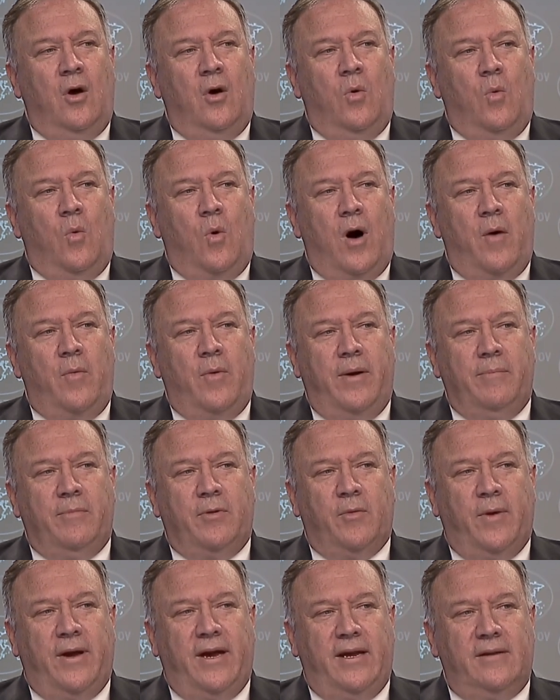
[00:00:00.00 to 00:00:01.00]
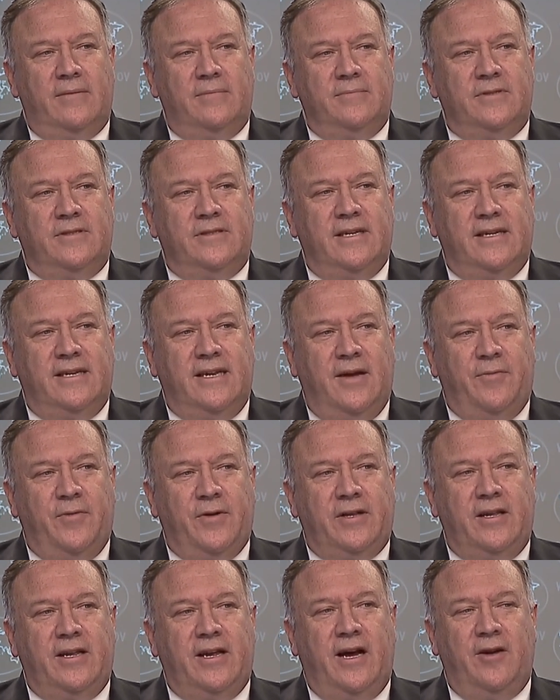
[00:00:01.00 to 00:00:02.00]
Huawei Marine
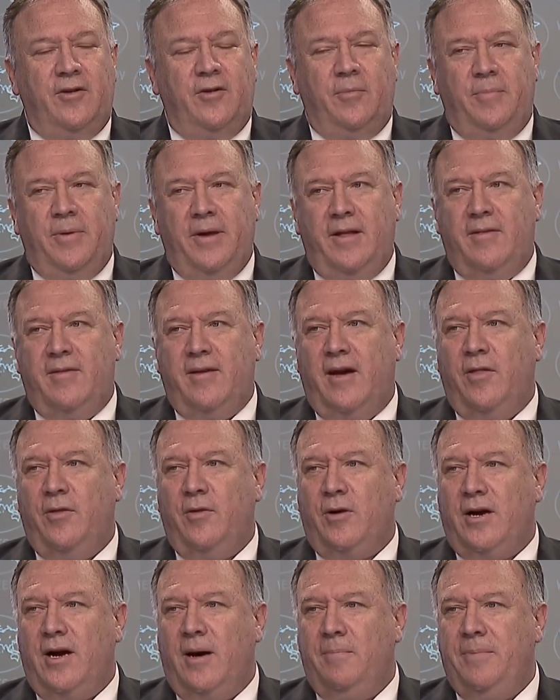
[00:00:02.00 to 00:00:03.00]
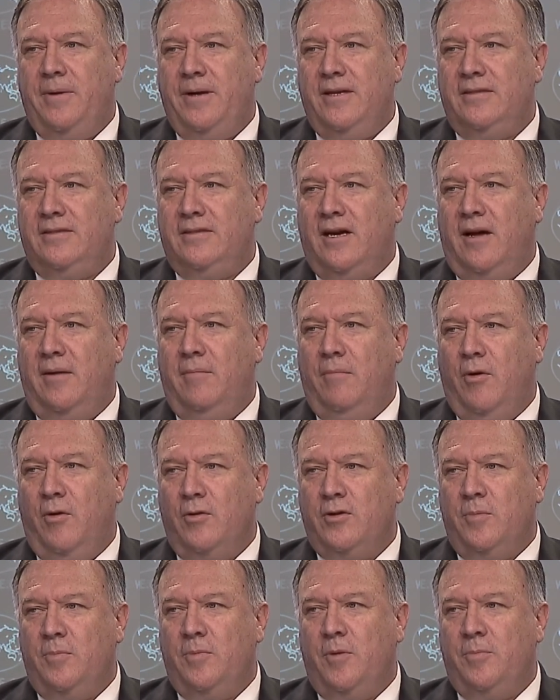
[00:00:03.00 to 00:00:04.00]
significantly underbids other companies on
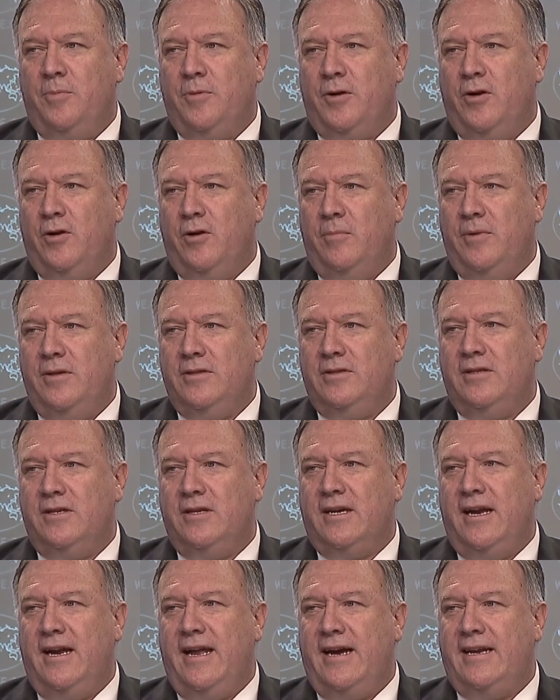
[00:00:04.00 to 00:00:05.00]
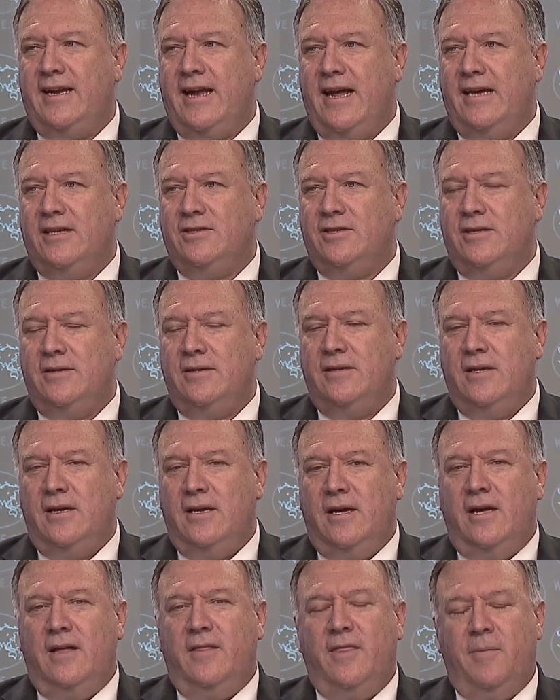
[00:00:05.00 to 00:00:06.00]
multiple procurements to connect Asia,
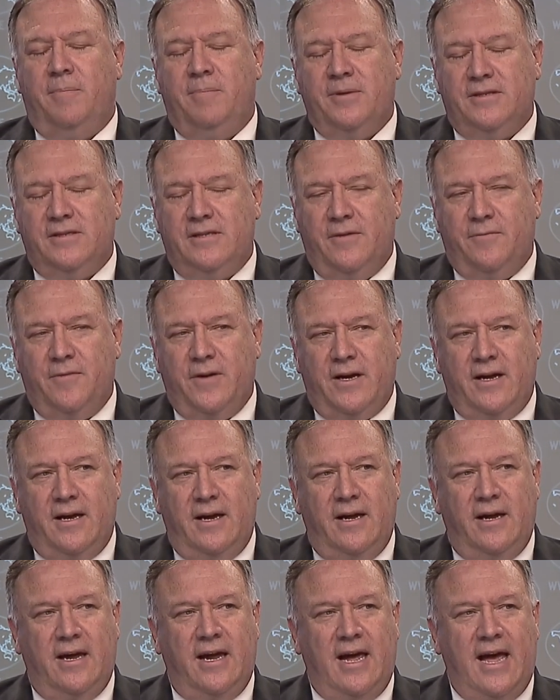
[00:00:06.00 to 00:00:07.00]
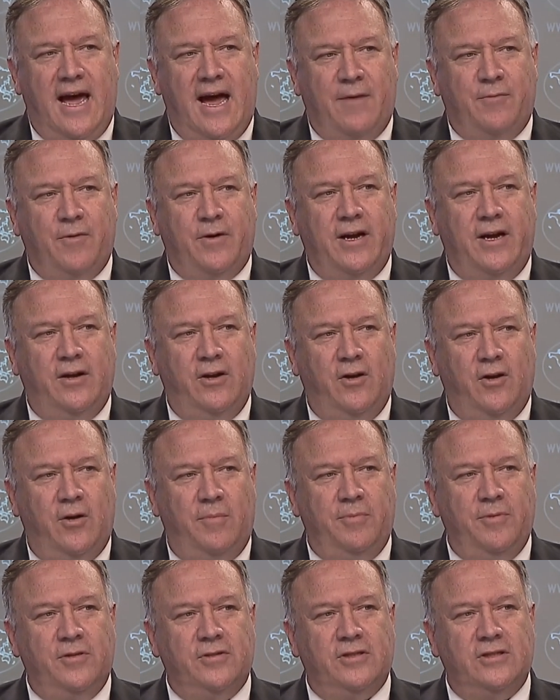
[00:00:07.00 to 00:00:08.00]
the Pacific, Africa, and
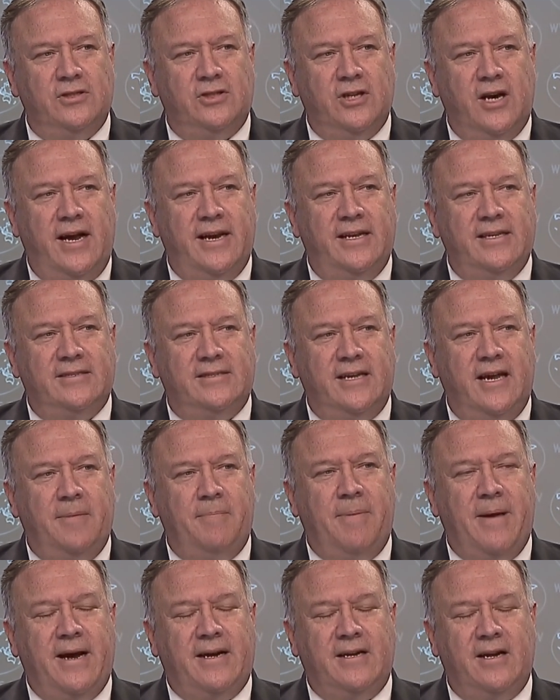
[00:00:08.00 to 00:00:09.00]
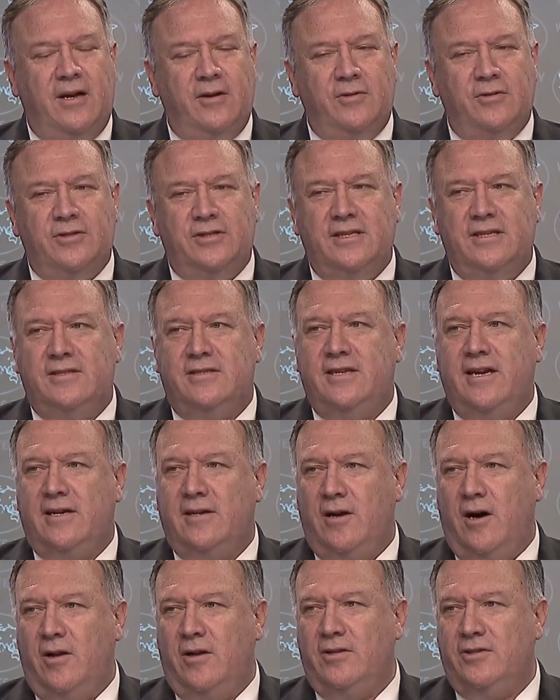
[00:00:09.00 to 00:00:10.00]
Europe using Chinese state backed underseas
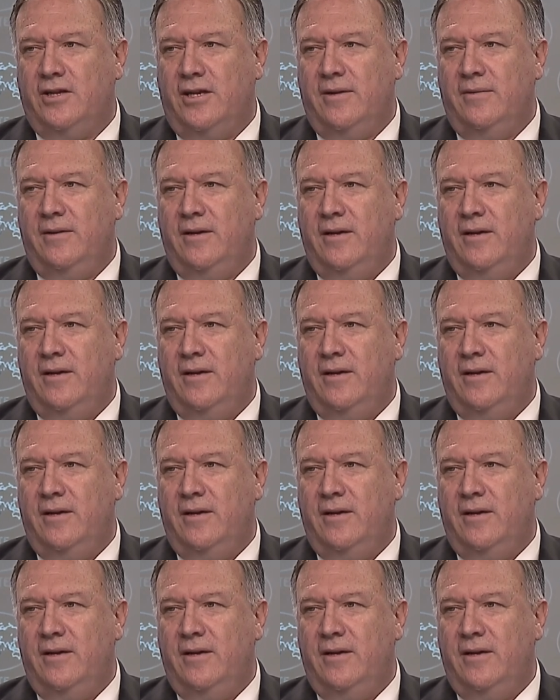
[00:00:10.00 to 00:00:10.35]
technology.